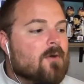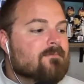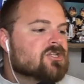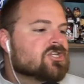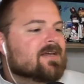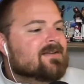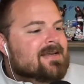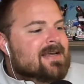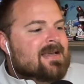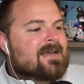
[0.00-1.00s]
Michigan,
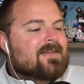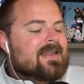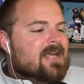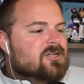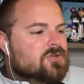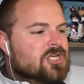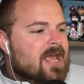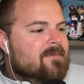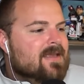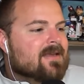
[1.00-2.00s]
the national
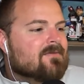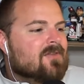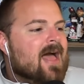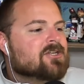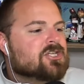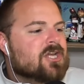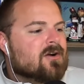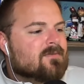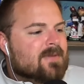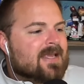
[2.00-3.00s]
champion of last
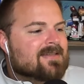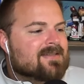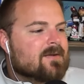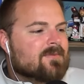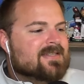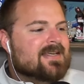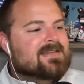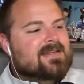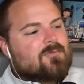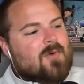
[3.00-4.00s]
year, begins the
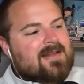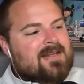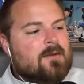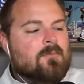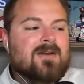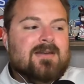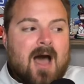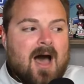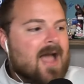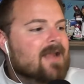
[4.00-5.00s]
season ranked at number
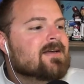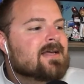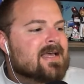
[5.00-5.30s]
9.